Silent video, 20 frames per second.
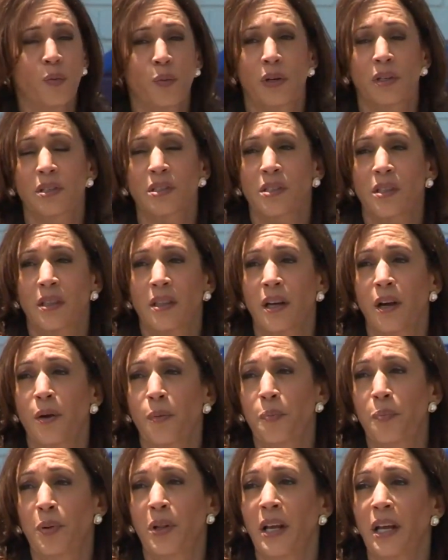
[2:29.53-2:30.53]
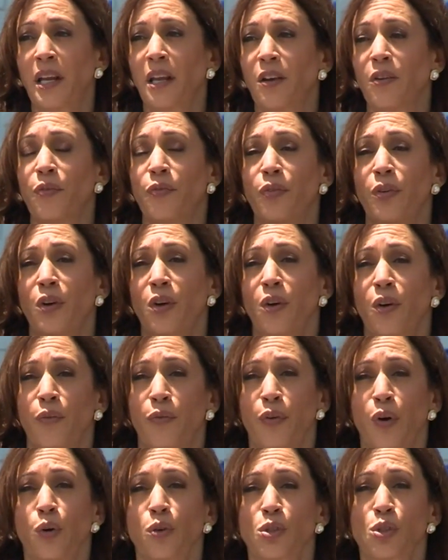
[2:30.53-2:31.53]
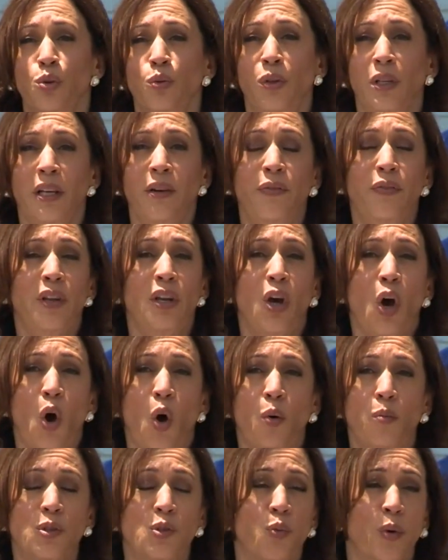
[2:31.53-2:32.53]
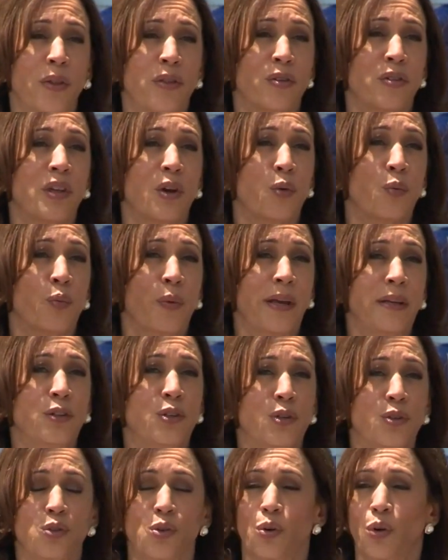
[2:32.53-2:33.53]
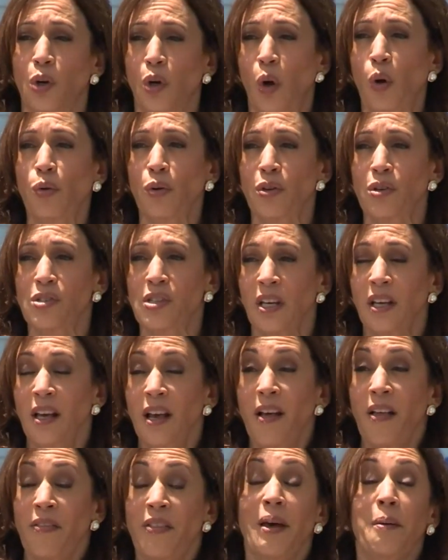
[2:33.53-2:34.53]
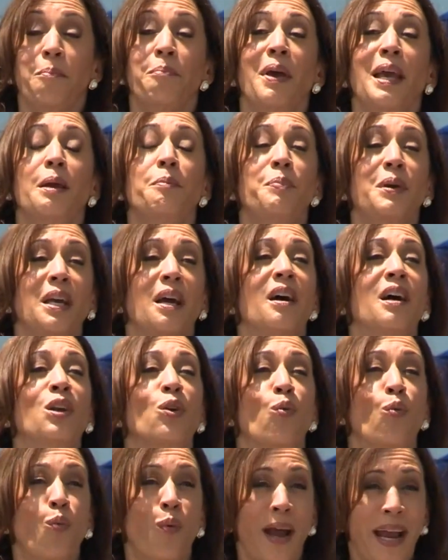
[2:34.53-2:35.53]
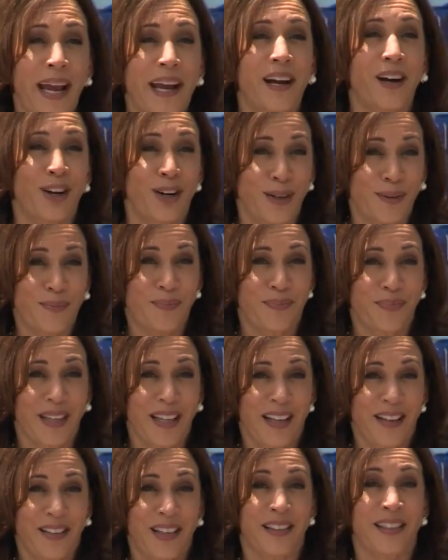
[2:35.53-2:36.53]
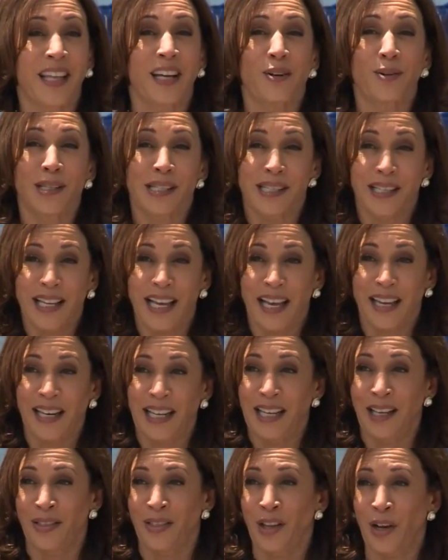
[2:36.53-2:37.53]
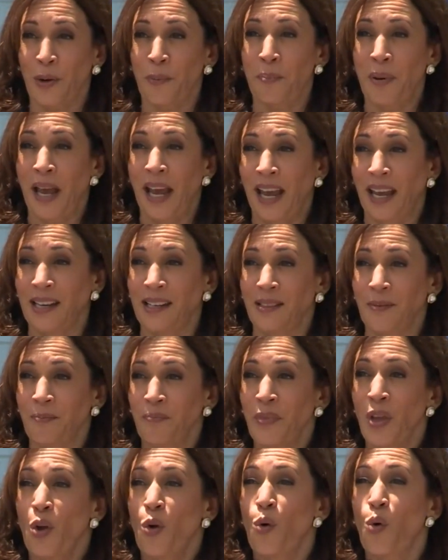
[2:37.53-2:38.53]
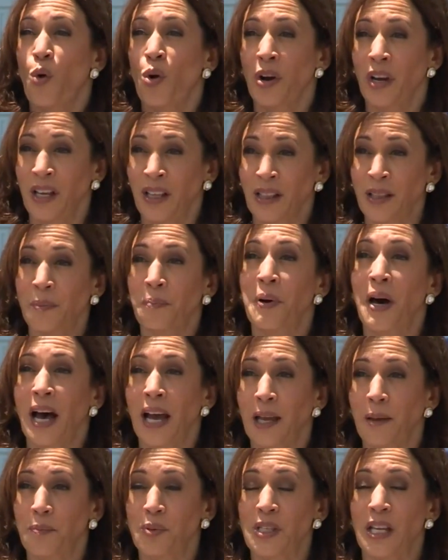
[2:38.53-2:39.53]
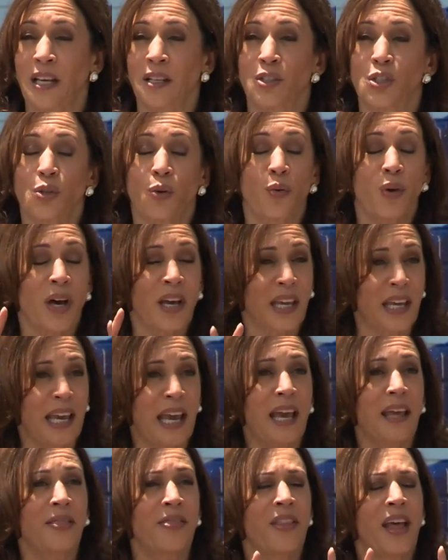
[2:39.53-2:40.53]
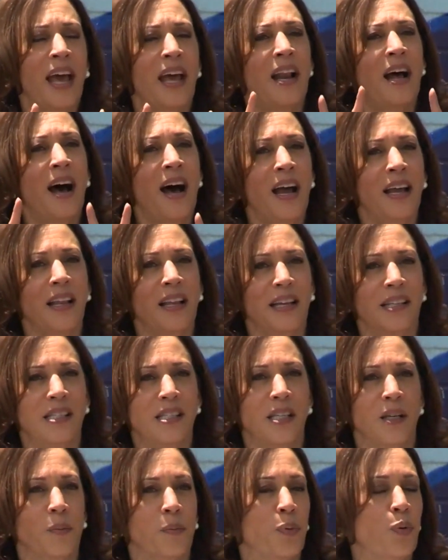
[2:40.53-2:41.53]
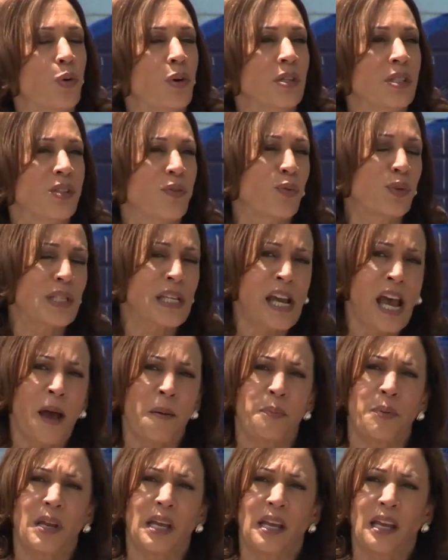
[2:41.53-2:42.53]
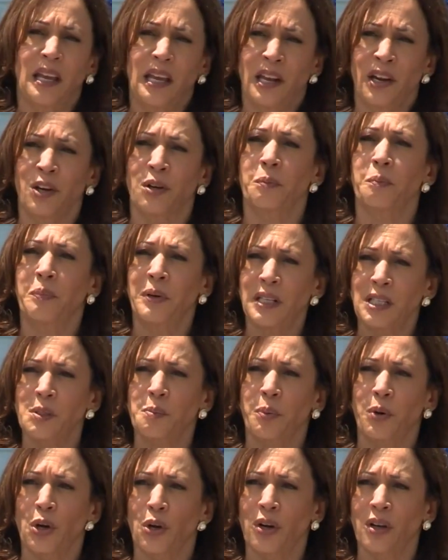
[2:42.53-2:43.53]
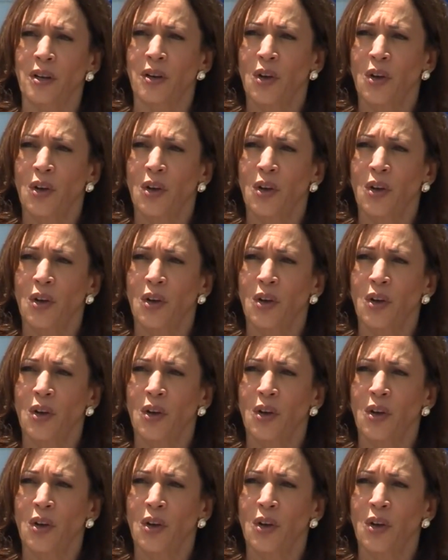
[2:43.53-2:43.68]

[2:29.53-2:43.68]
was there are plenty of folks who live in homes, whether they're renters or owners, that may be unaware that there is lead in their paint or in the pipes. And so again, that highlights the importance of what's happening here in Pittsburgh,